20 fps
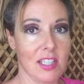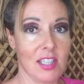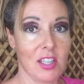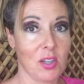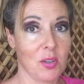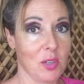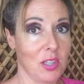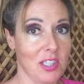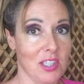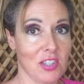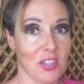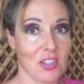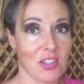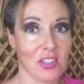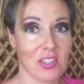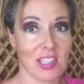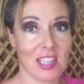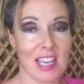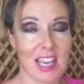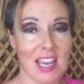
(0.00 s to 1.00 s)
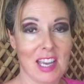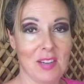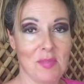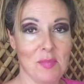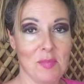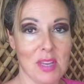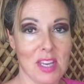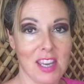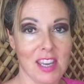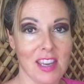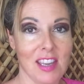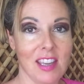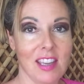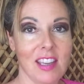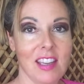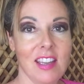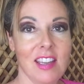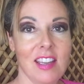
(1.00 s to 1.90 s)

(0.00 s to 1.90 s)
I know it certainly had me